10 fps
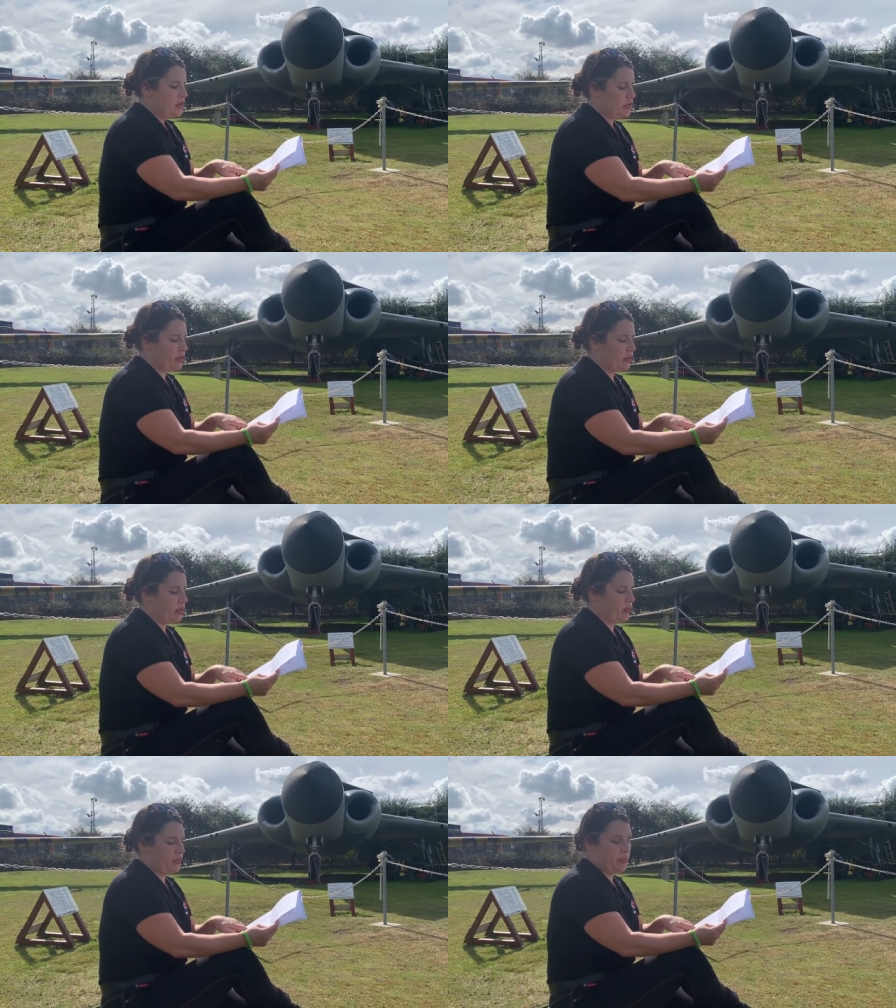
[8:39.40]

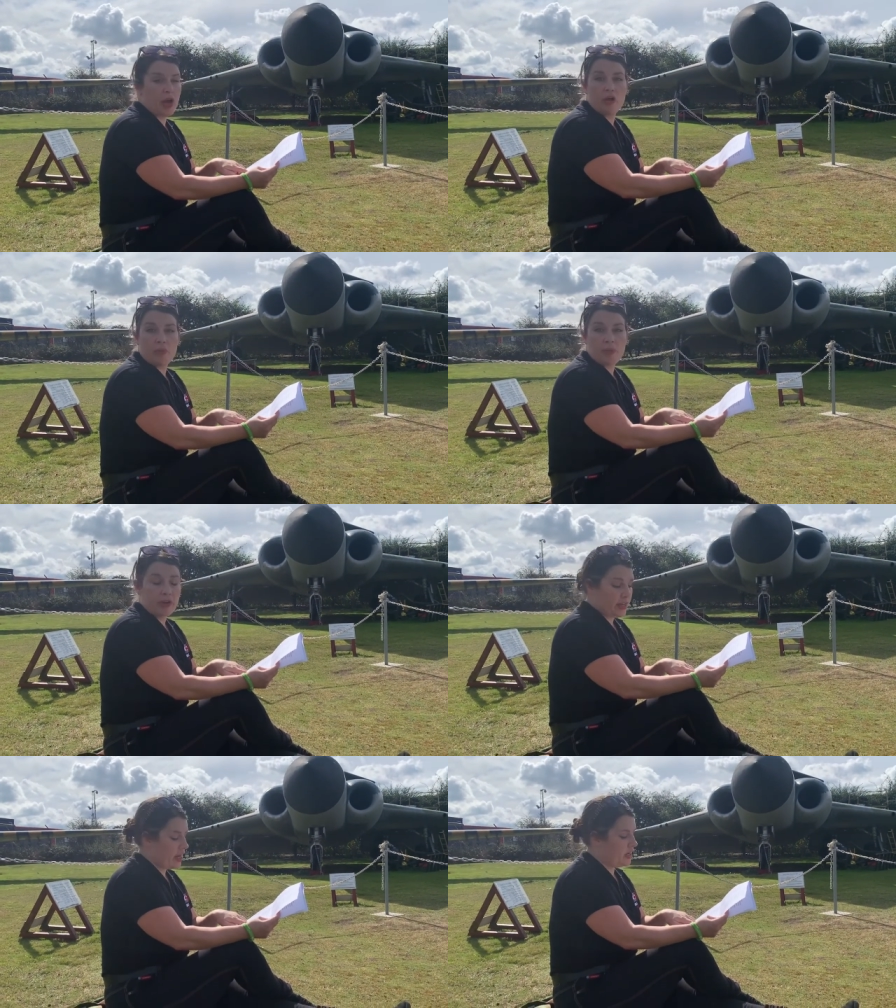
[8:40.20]
to the Pope
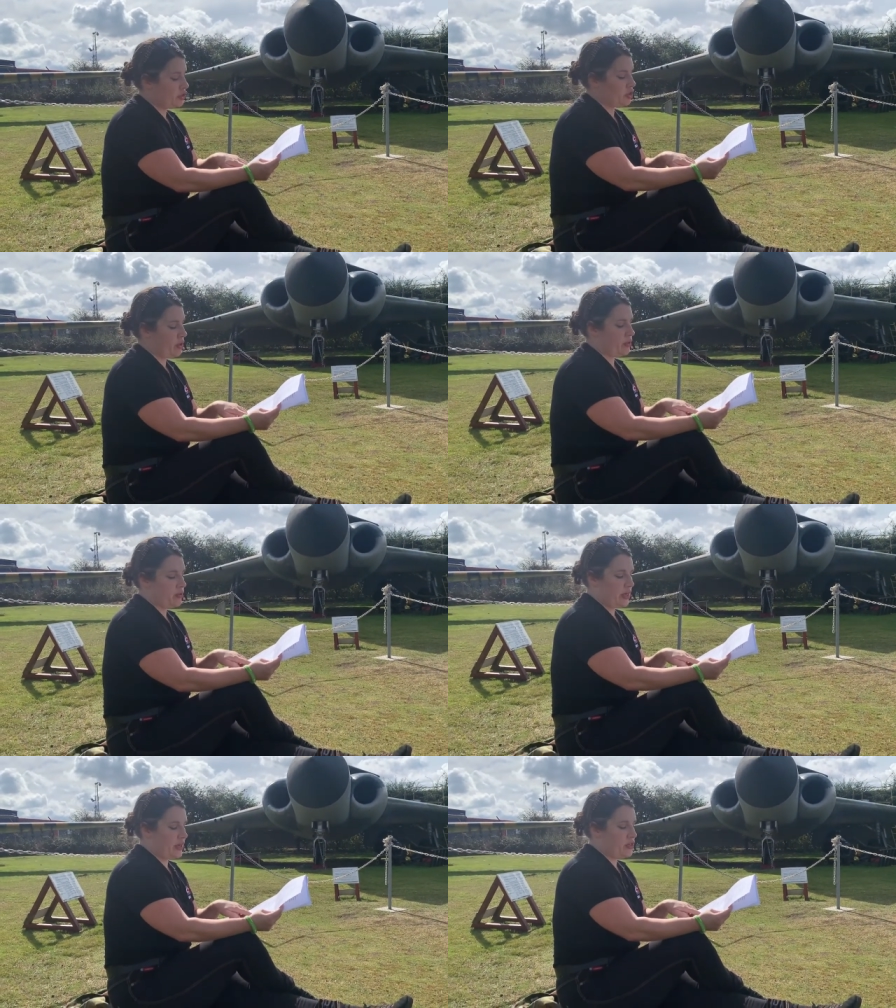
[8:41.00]
by King John
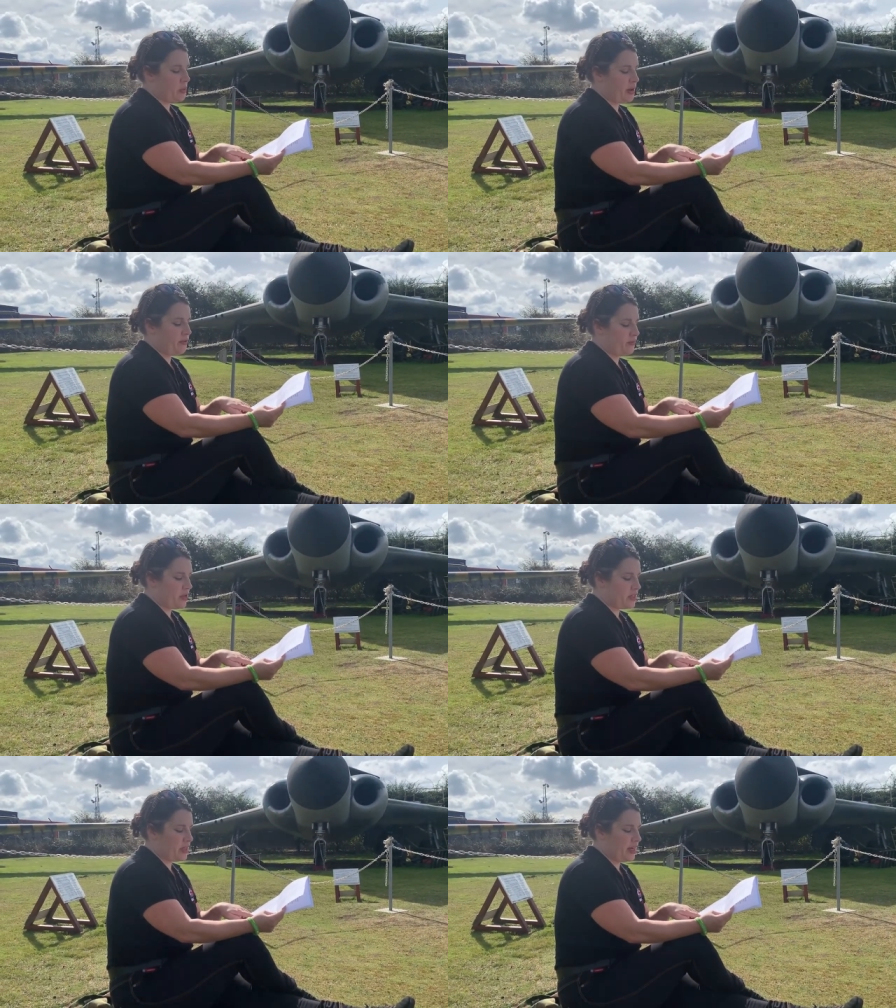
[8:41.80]
in
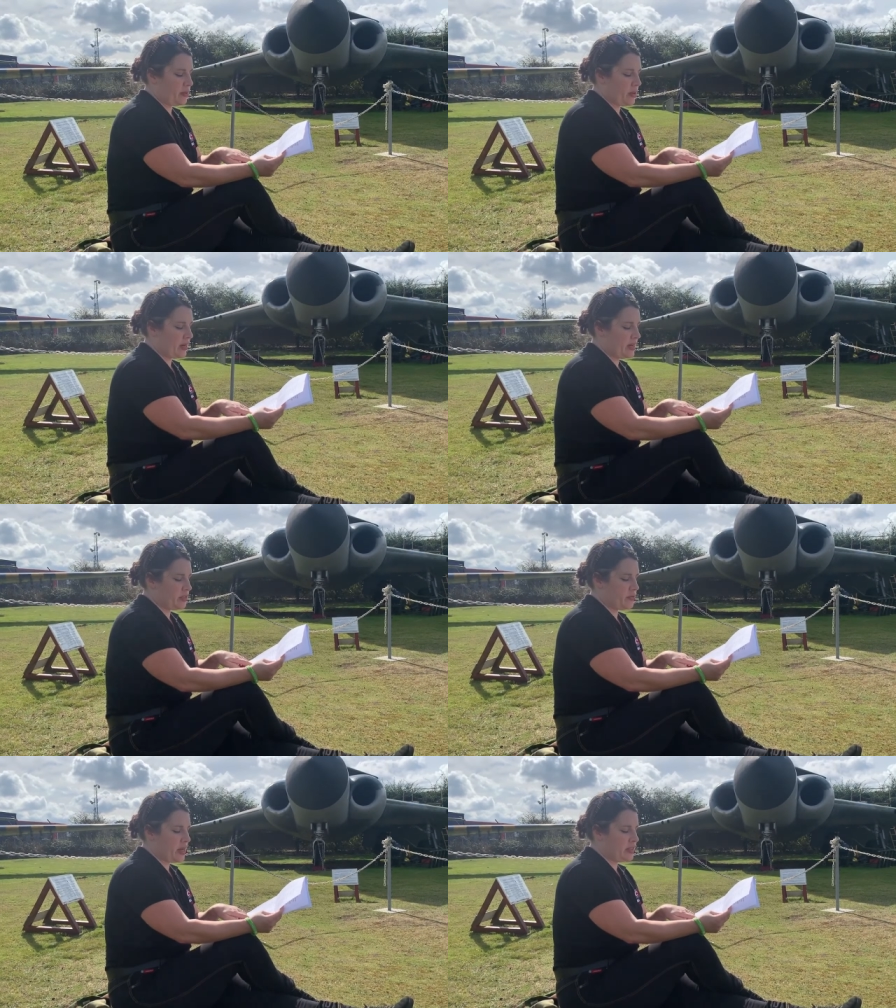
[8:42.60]
1213, when he
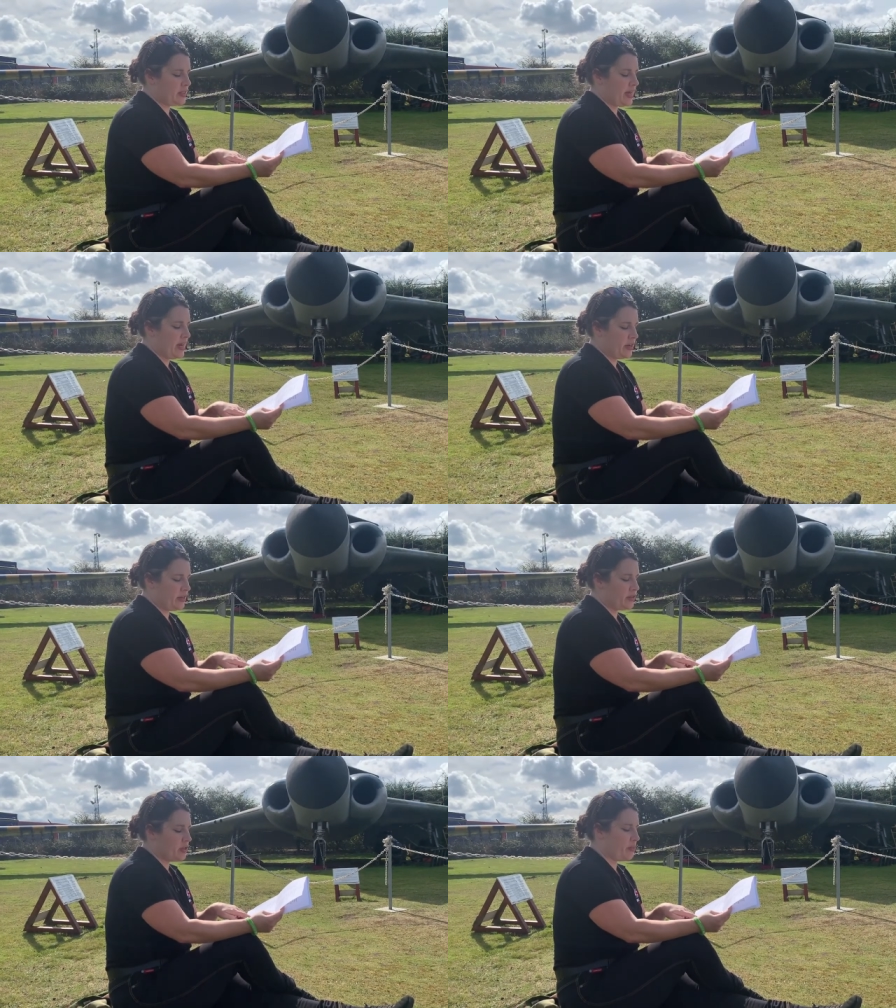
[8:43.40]
surrendered
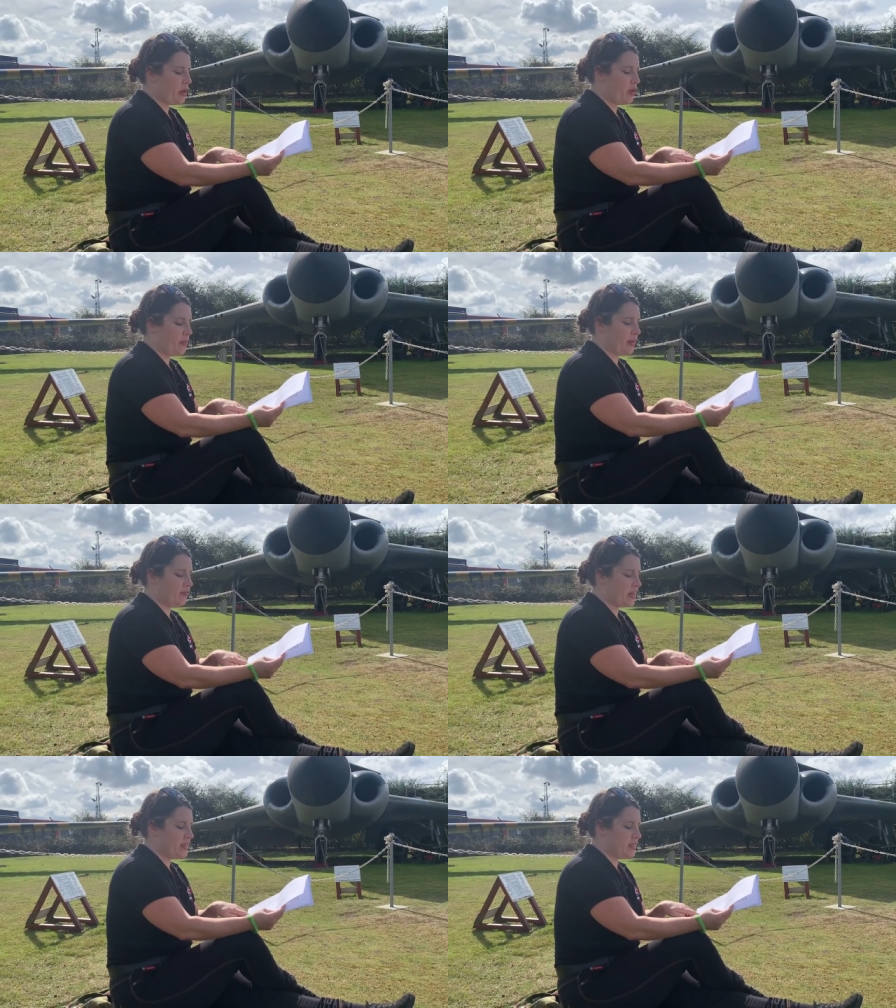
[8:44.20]
England to the Pope and
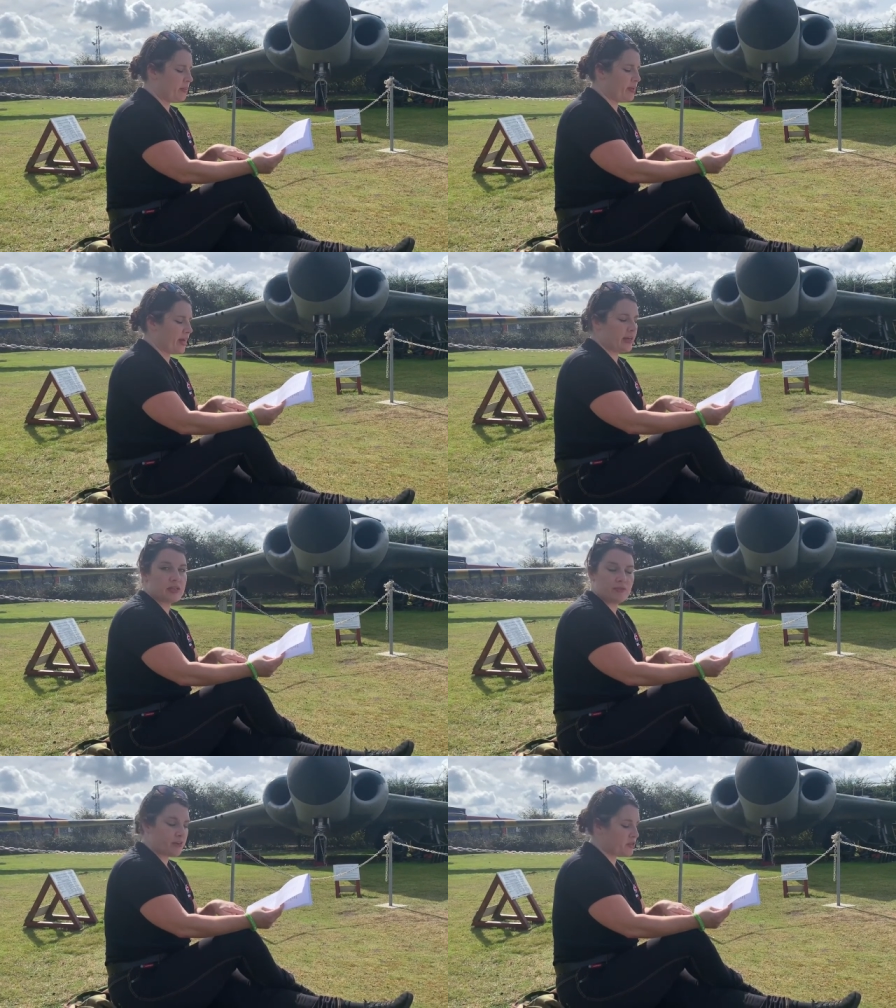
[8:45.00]
rented it back as
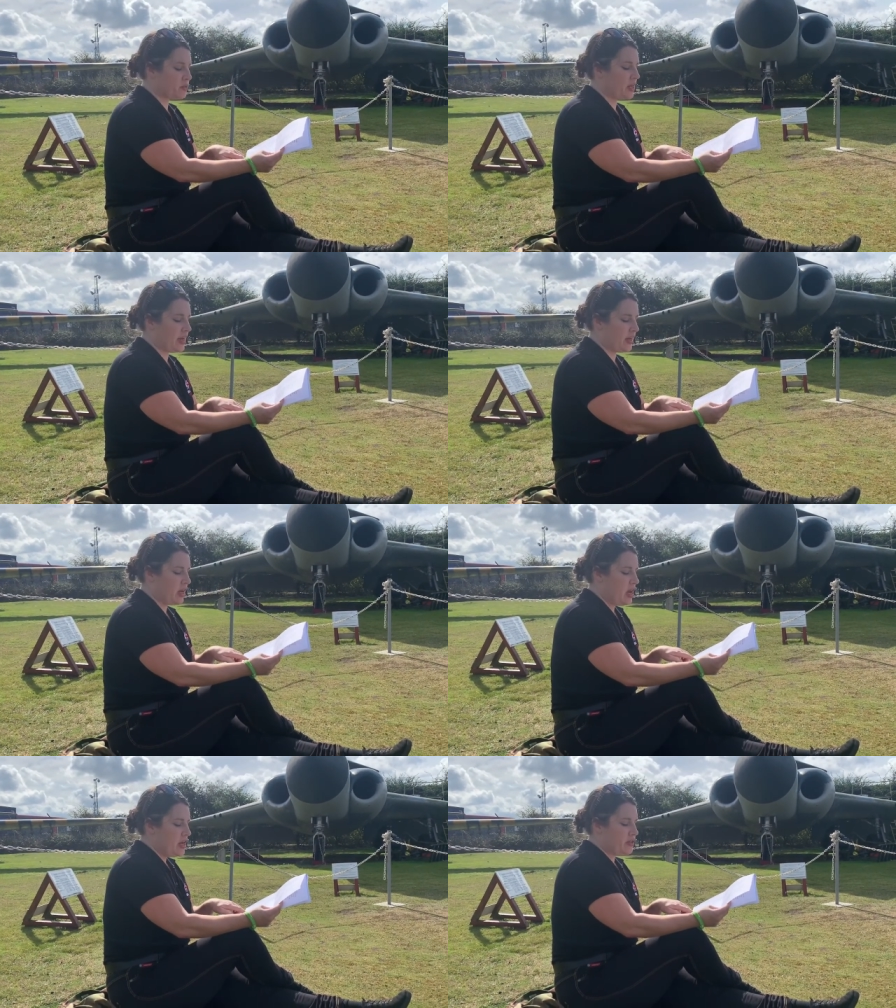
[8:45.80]
a vassal king
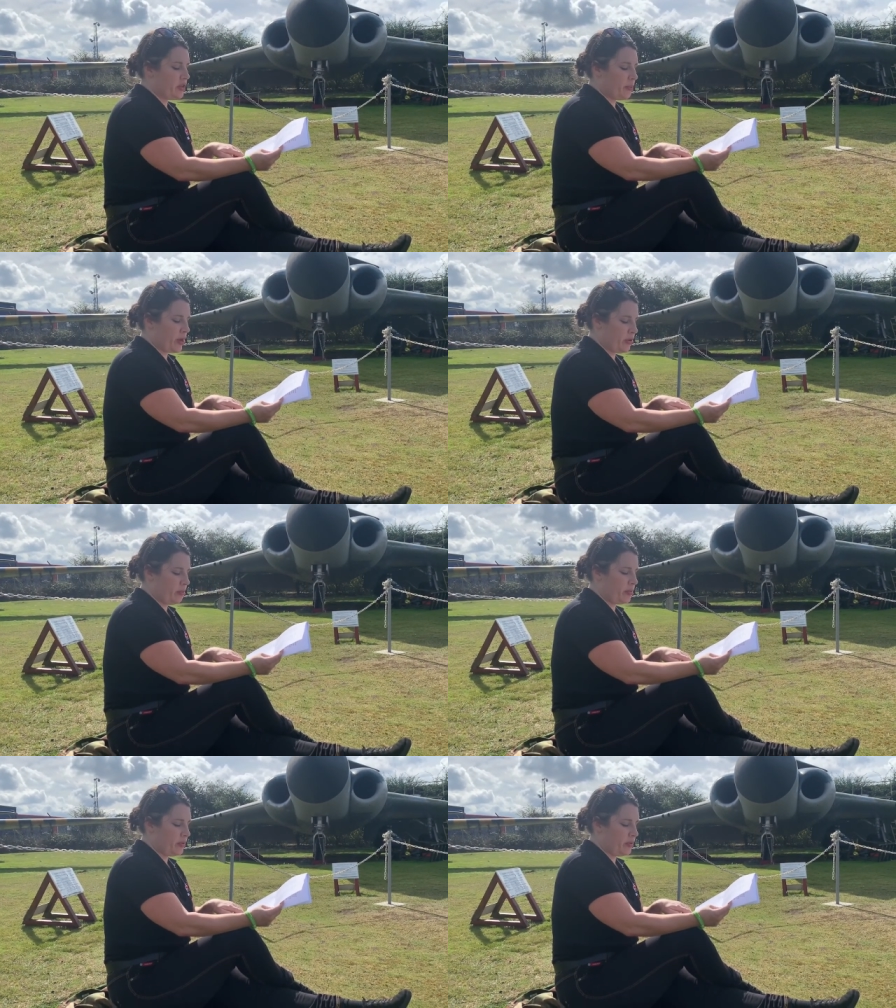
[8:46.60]
to the Pope.